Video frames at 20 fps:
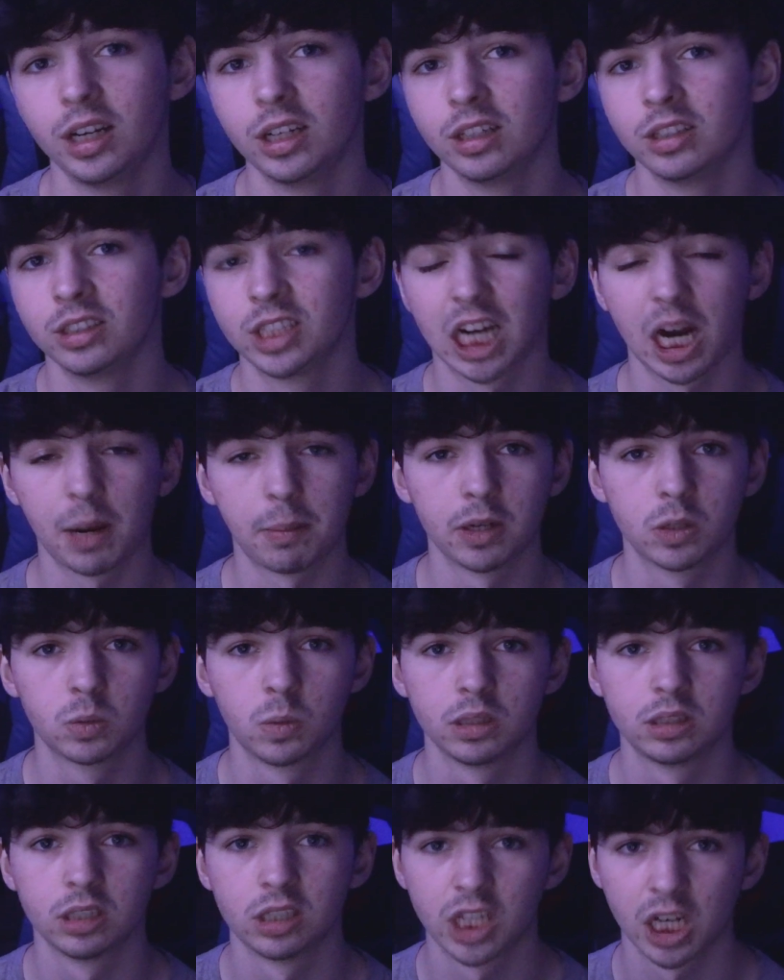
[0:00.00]
Check out my
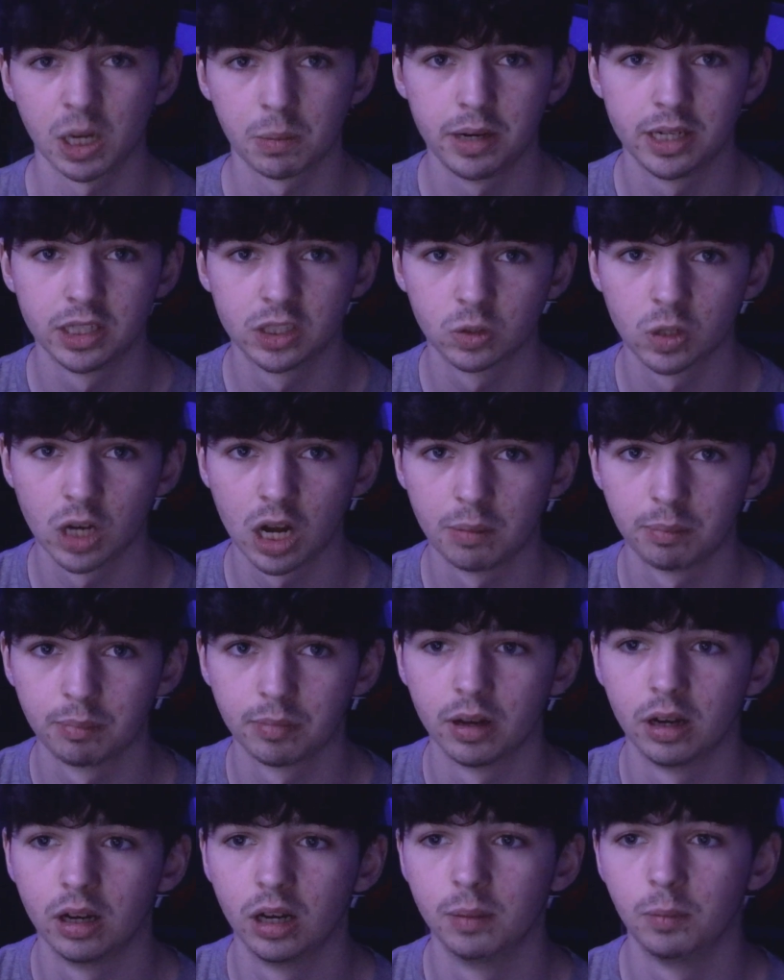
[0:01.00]
Twitter, check out my Instagram.
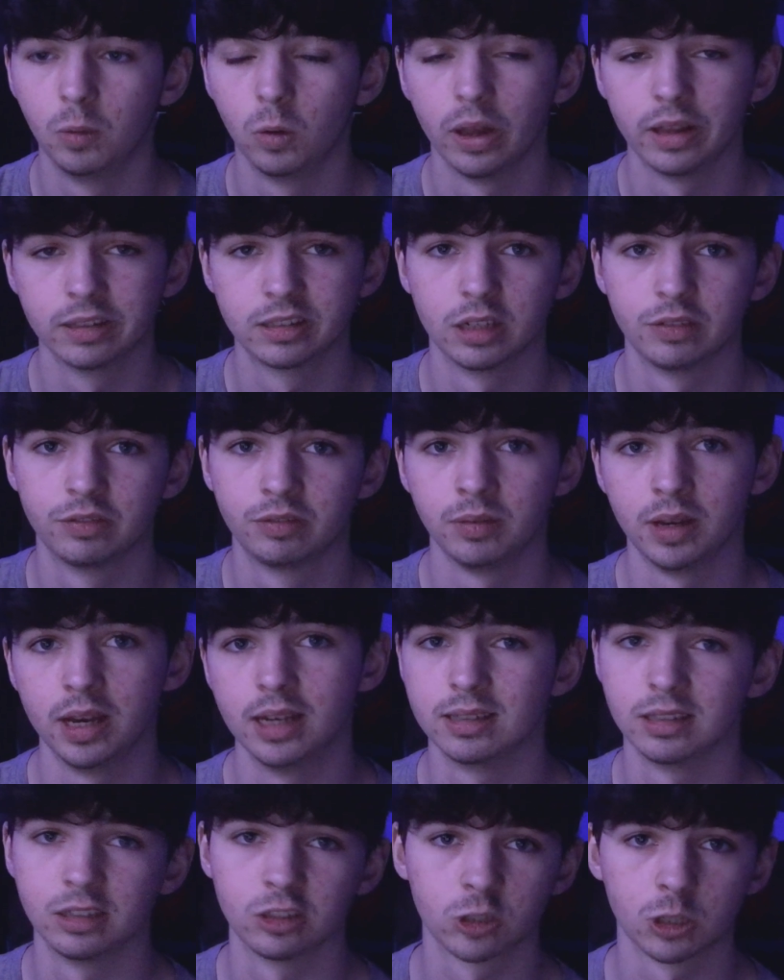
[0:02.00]
All that stuff is in
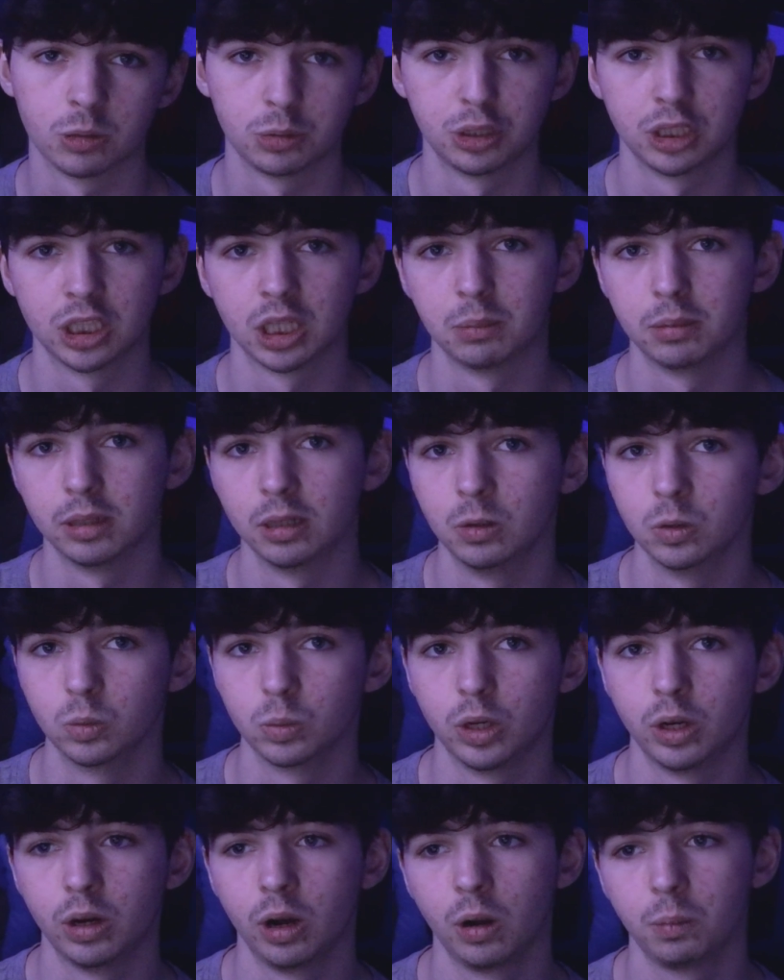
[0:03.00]
the description down below as well.
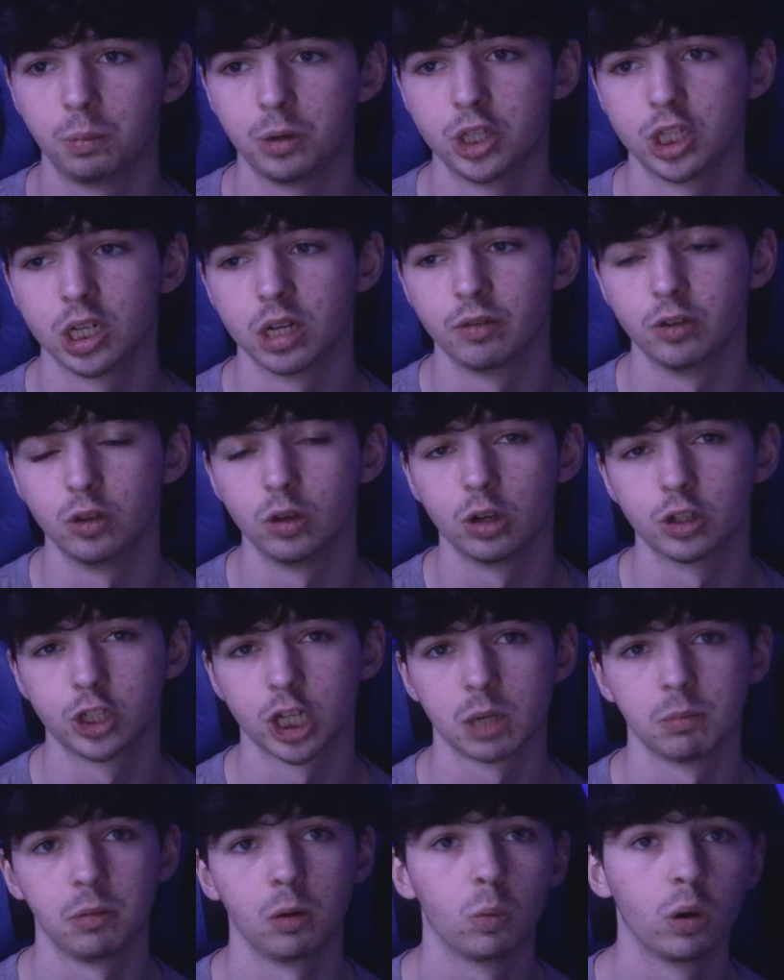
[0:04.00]
I'll appreciate if you go check out
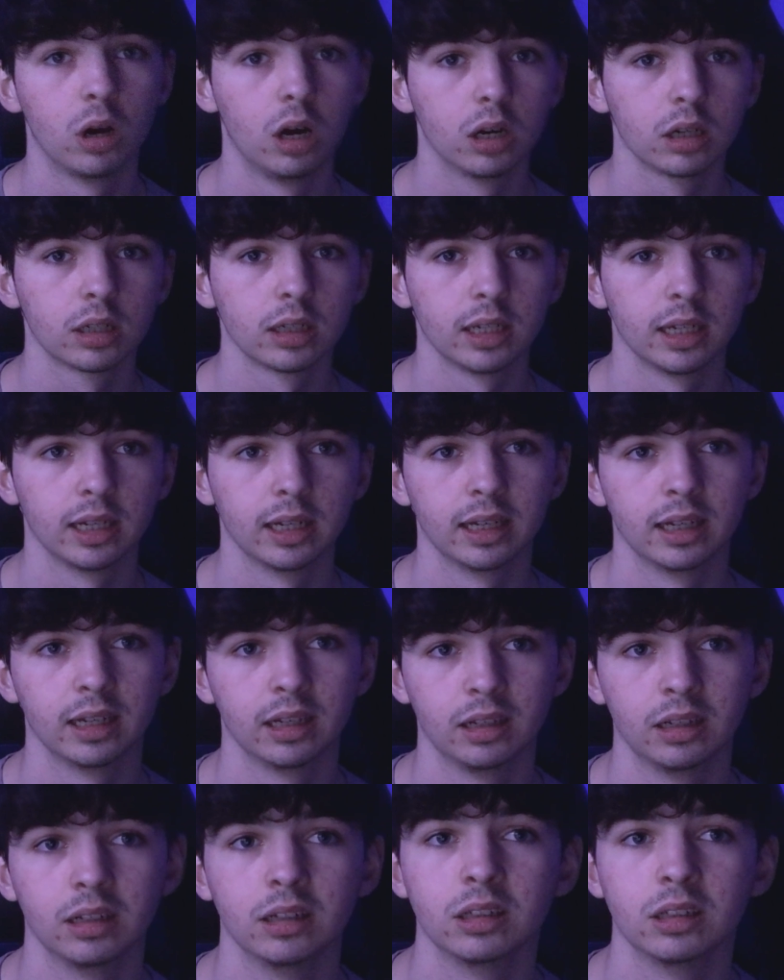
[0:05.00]
my work. And